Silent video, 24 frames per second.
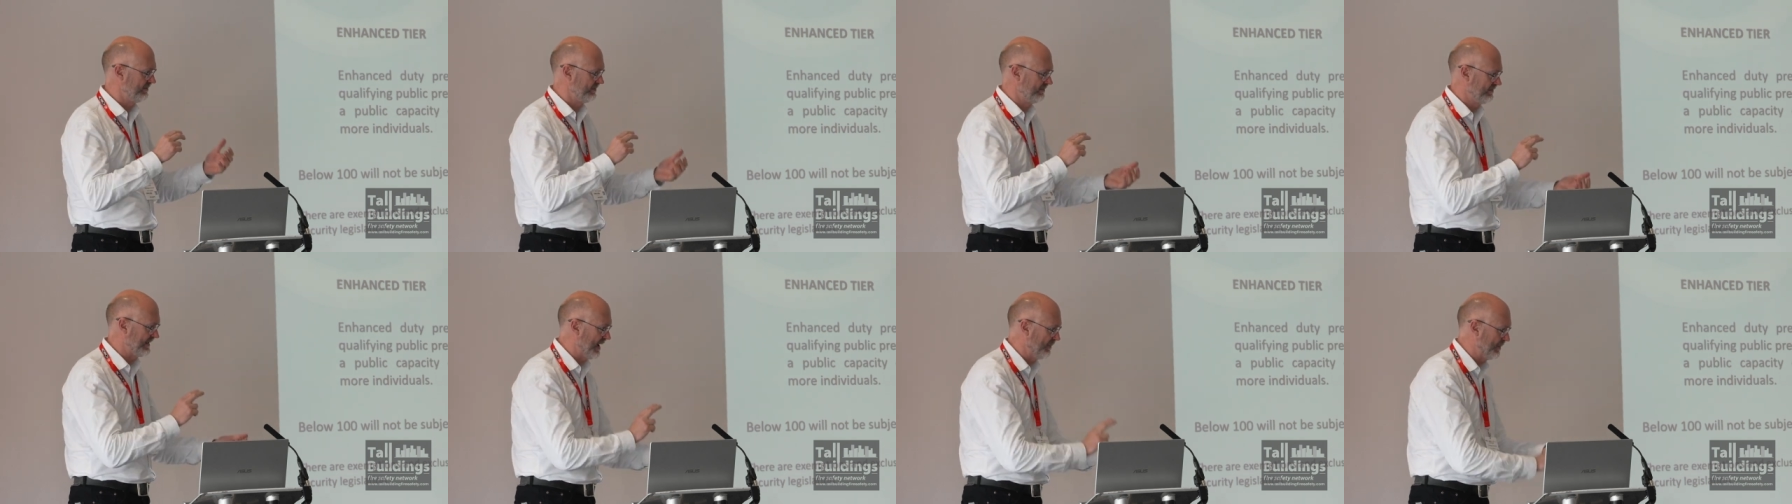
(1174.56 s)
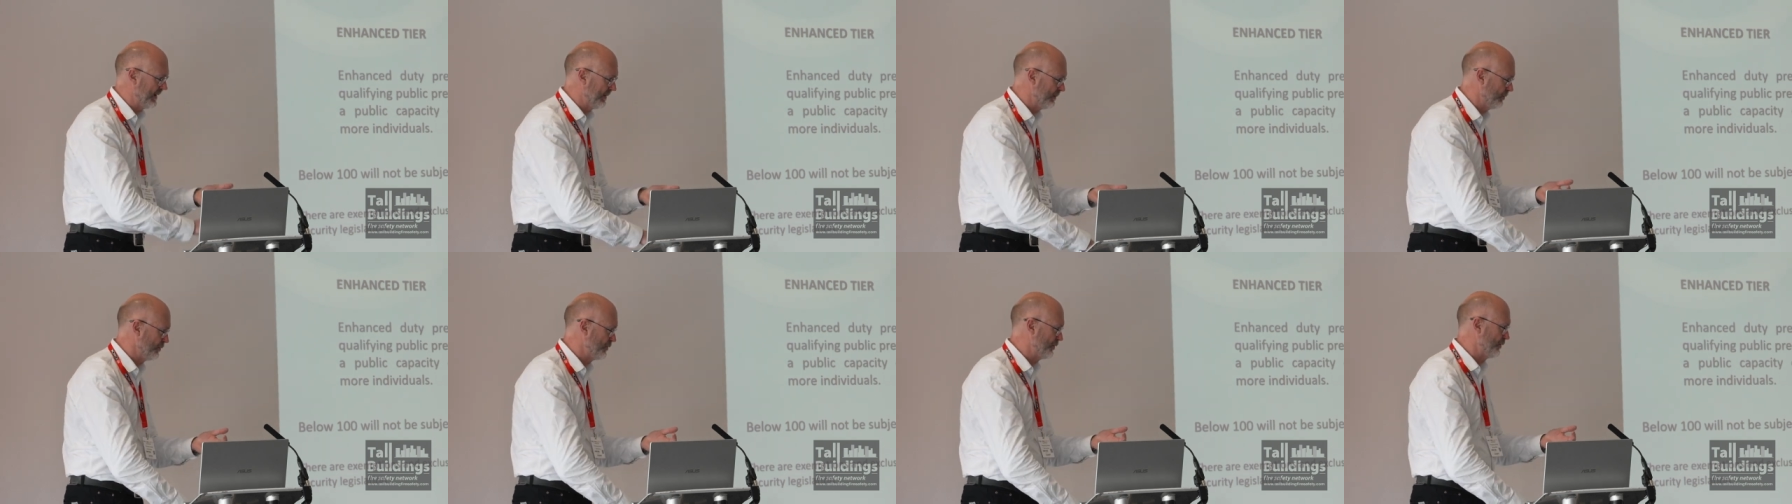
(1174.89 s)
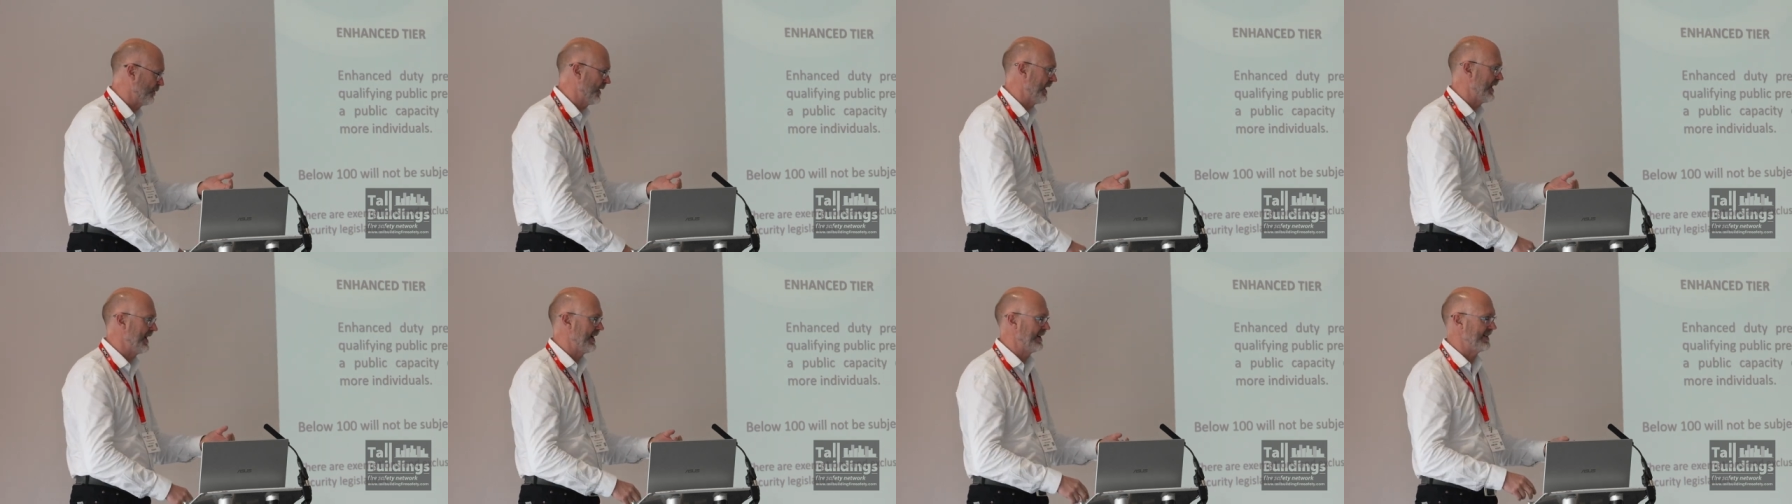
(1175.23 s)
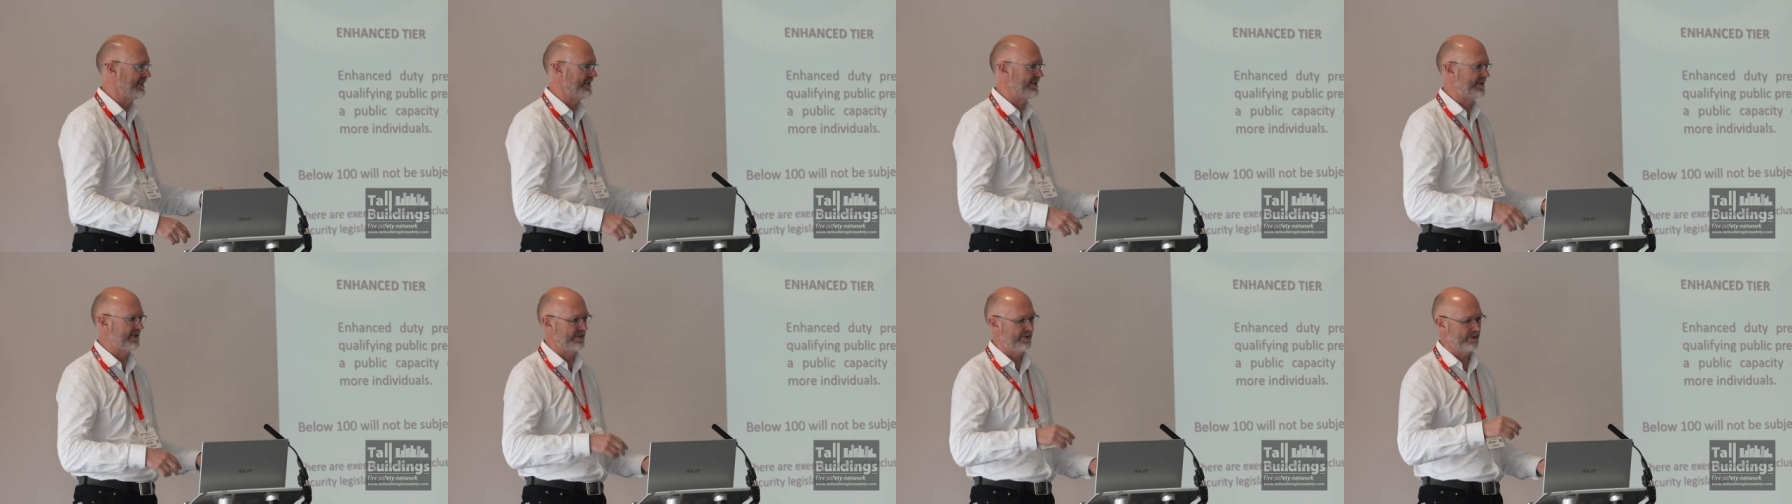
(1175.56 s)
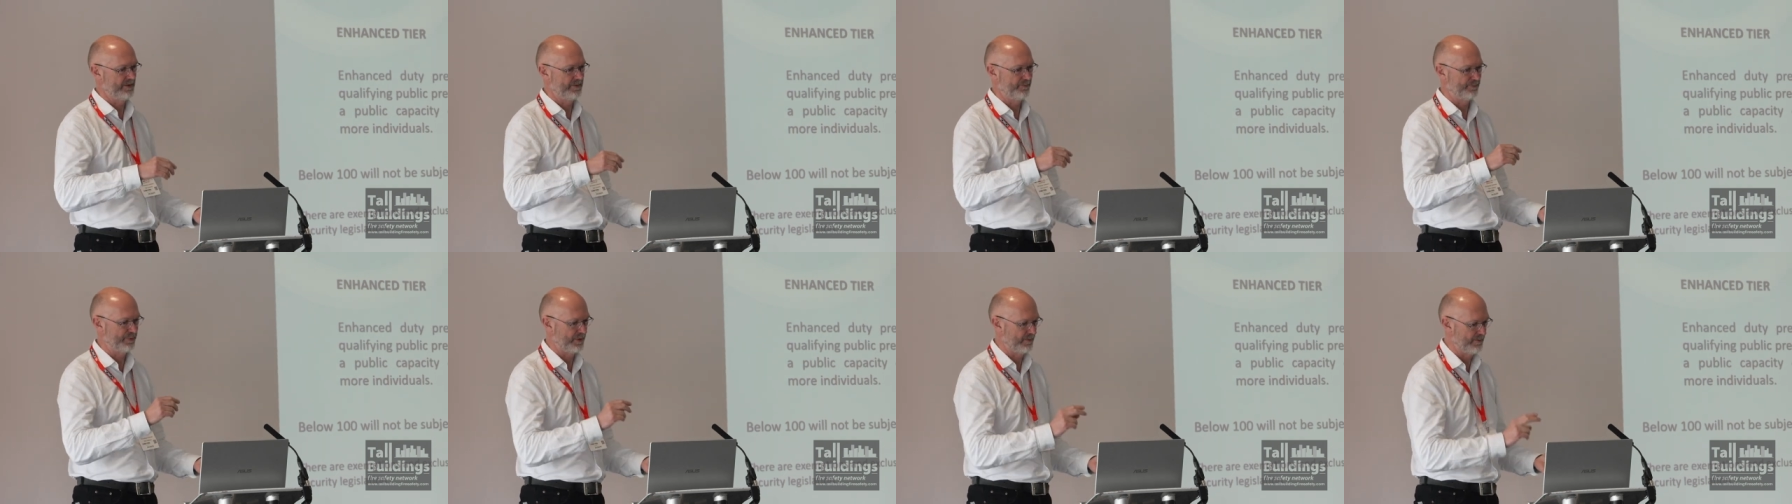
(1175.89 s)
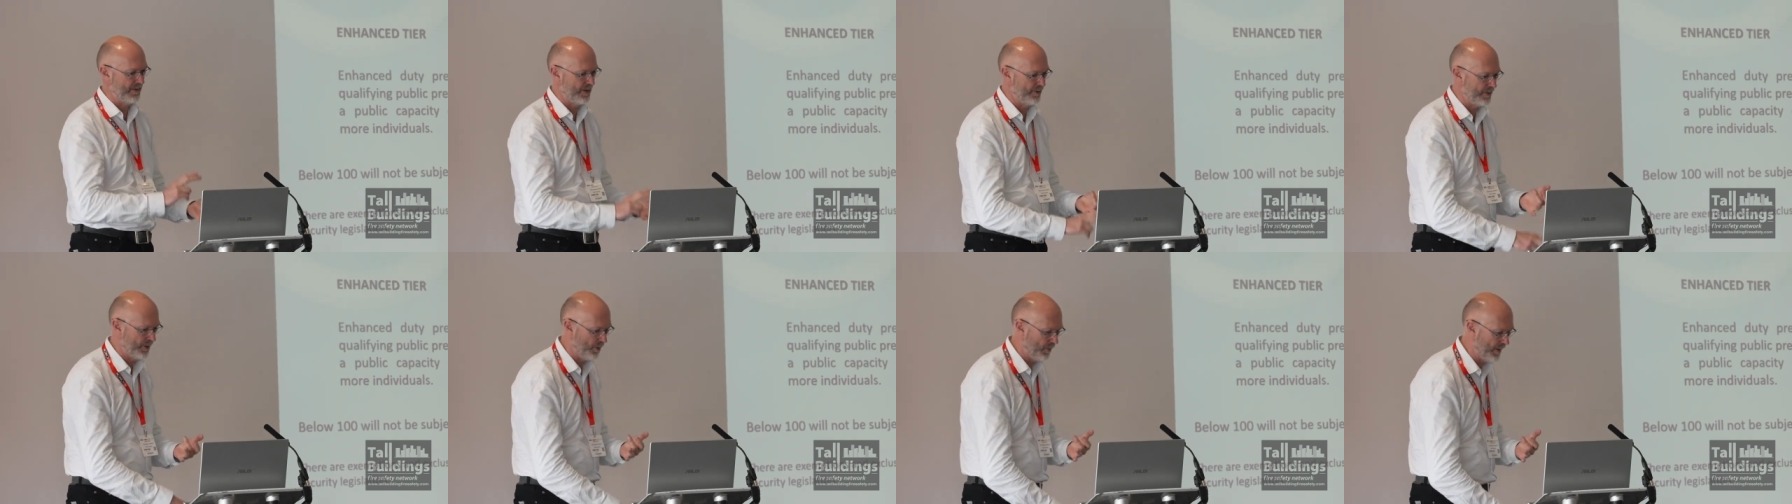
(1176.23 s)
get people trained, to
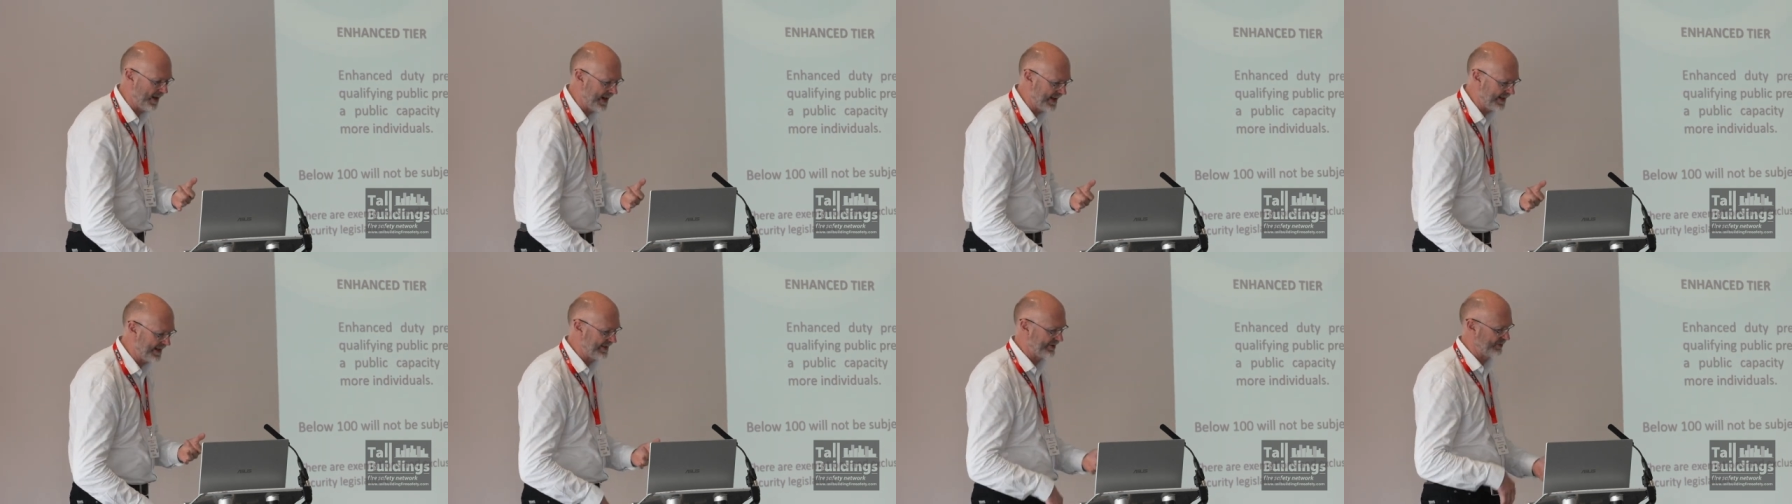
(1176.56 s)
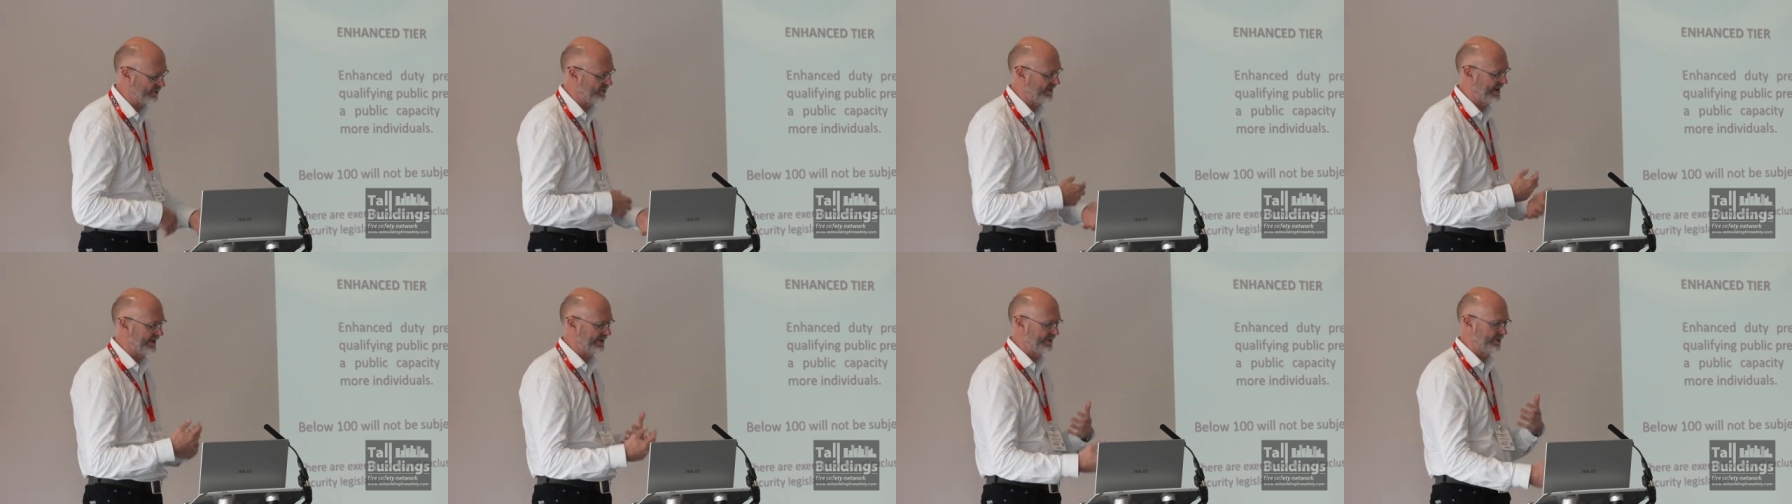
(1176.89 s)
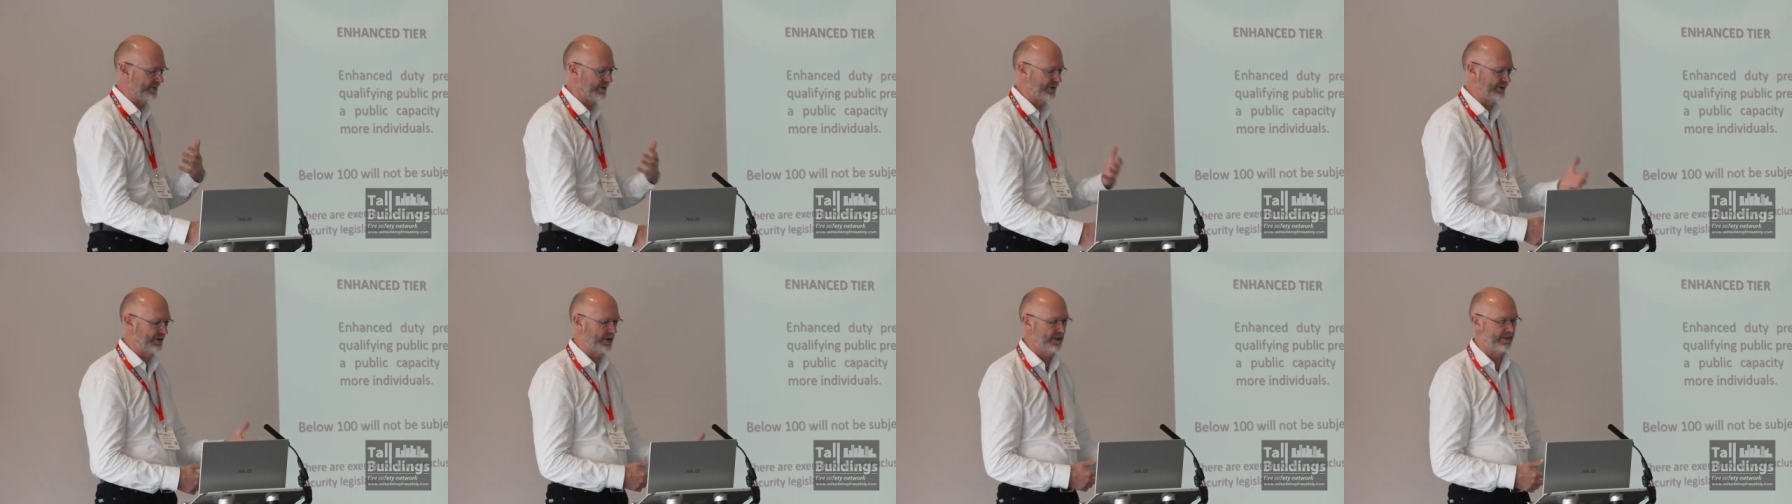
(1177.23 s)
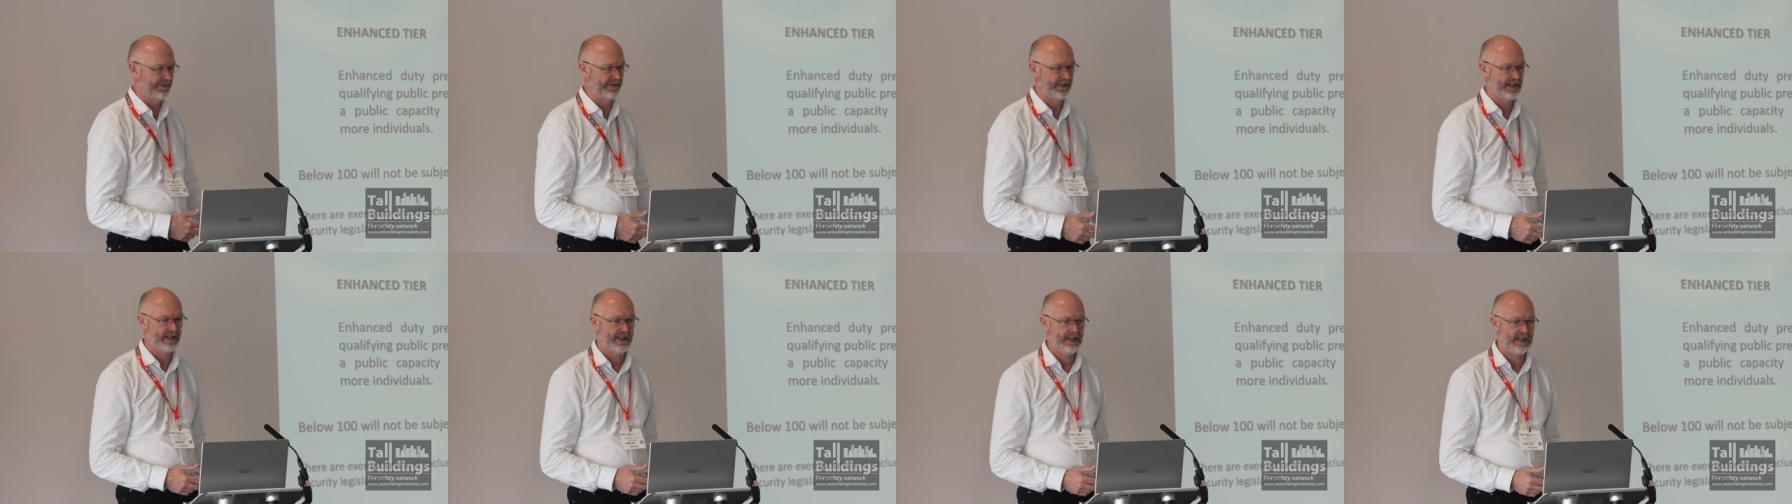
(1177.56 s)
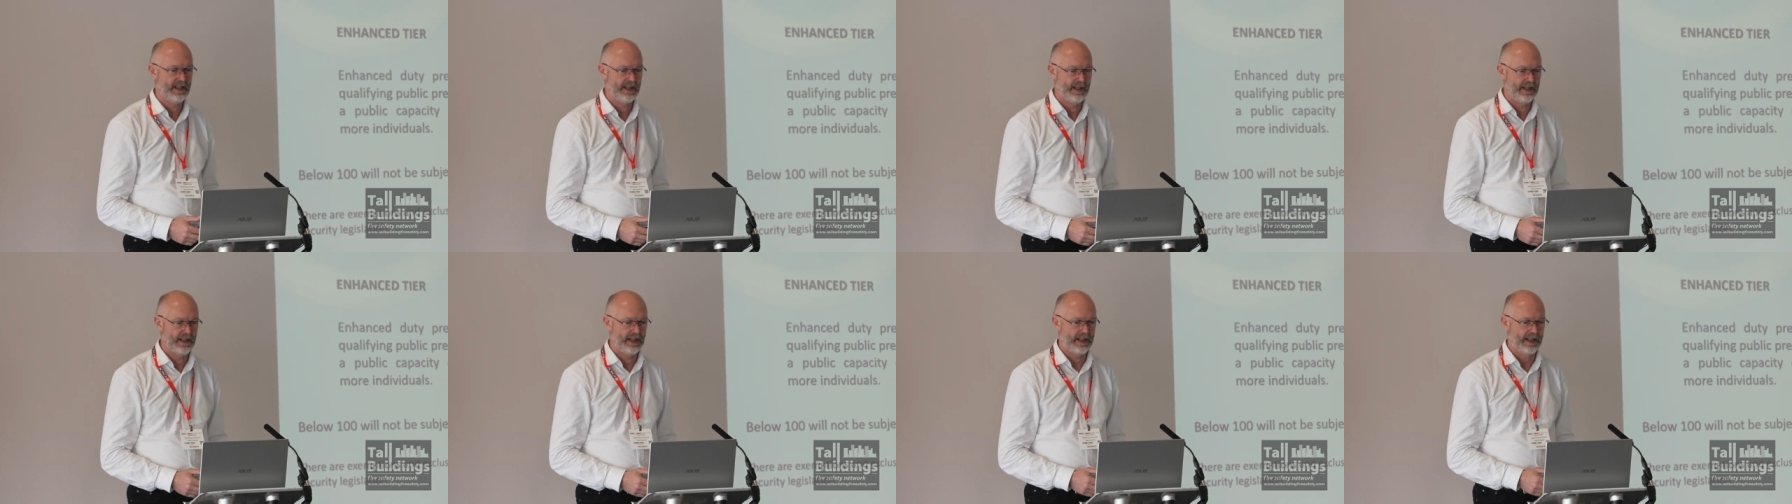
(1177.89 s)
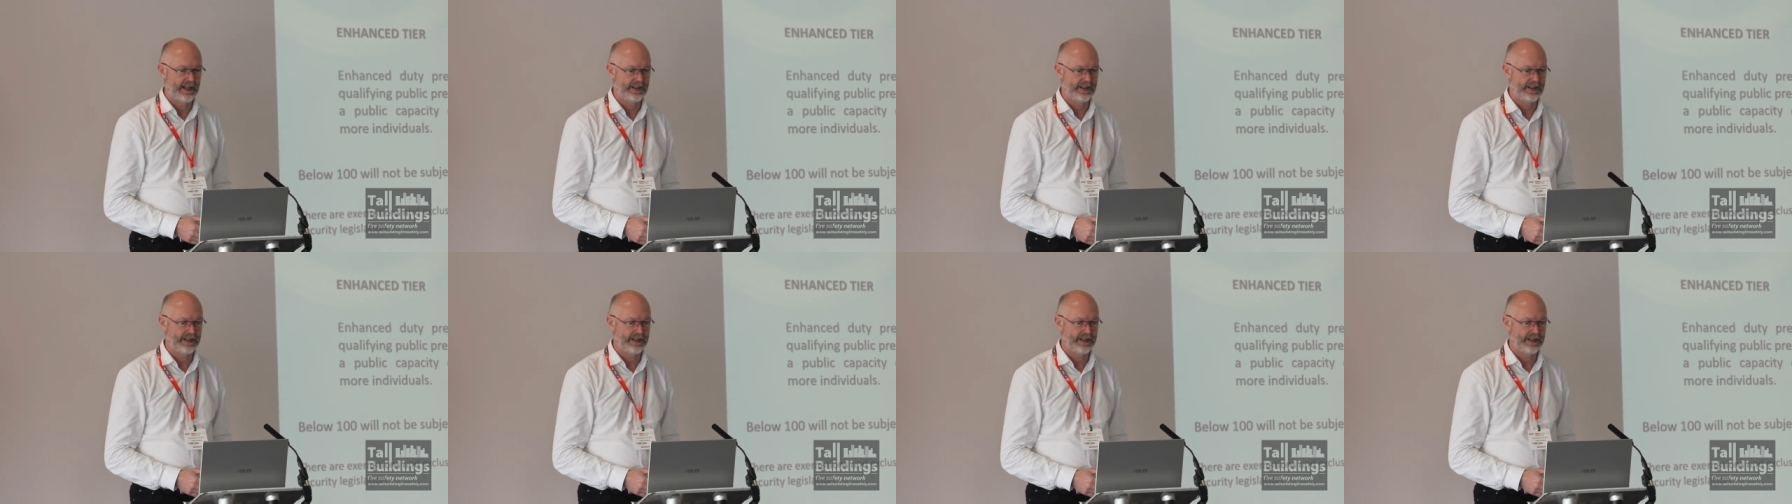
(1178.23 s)
promote awareness, and all that sort of stuff.